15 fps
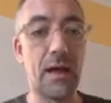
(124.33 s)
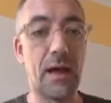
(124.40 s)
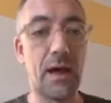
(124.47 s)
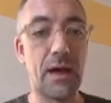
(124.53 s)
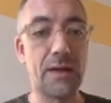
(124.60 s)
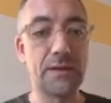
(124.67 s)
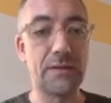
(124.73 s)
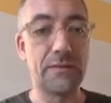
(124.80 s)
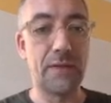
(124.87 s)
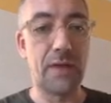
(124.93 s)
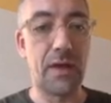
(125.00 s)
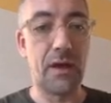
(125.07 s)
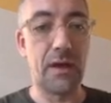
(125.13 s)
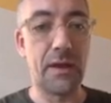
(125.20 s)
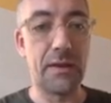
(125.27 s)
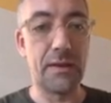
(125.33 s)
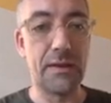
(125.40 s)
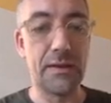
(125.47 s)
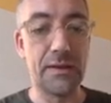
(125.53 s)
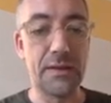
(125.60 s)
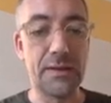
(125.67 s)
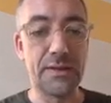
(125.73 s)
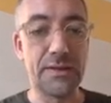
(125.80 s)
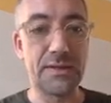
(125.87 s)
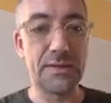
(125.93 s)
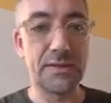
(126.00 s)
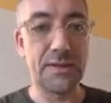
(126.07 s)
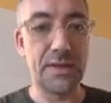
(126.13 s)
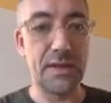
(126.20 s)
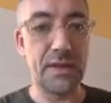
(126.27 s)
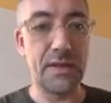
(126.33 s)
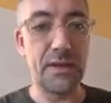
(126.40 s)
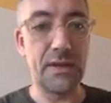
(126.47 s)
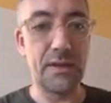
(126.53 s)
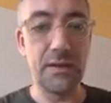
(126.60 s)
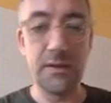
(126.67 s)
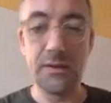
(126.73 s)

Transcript: I define C